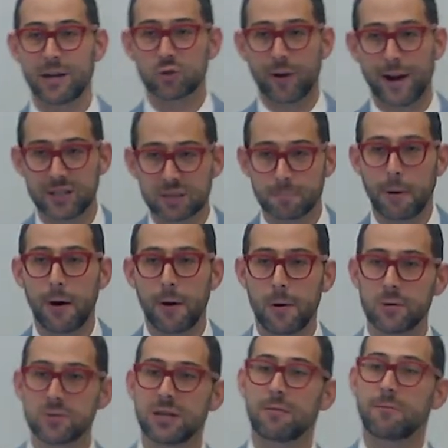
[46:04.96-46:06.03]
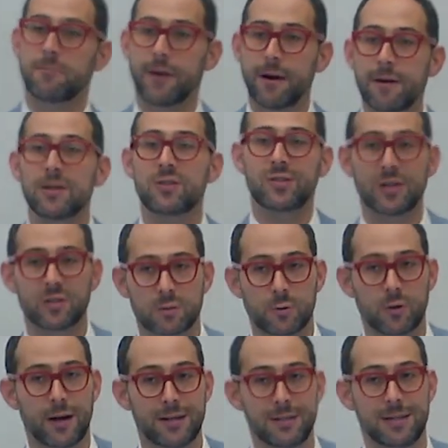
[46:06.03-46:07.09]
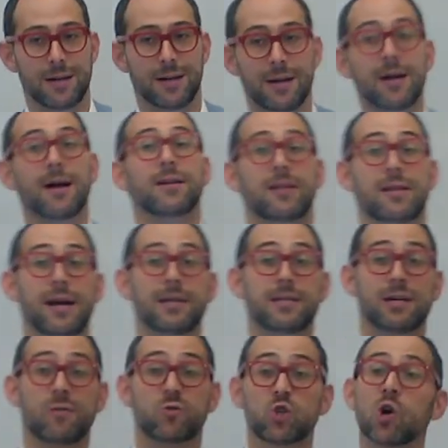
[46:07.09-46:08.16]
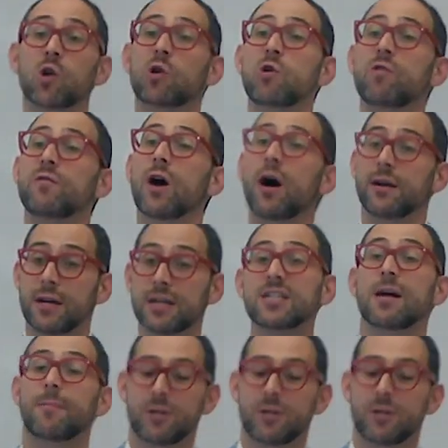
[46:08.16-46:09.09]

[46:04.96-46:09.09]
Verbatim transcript: and transpose that very sensible idea to the idea of children who have not yet